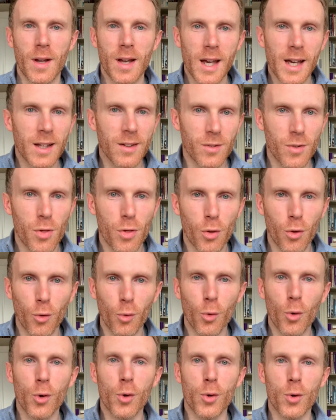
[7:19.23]
is
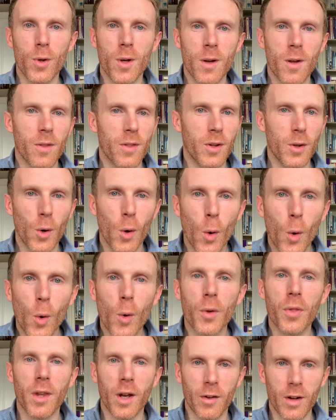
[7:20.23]
through the
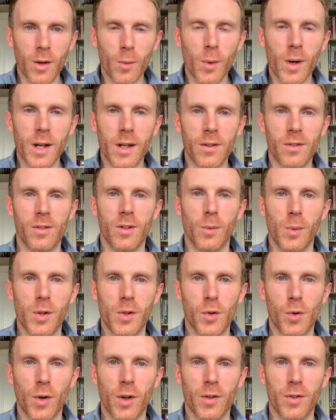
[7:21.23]
ordinary ways that we
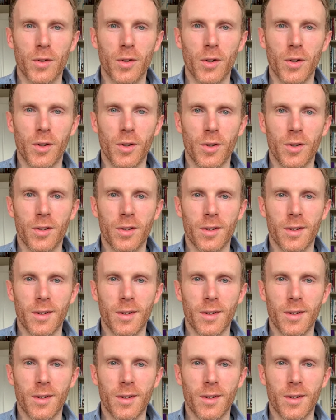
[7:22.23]
trust God.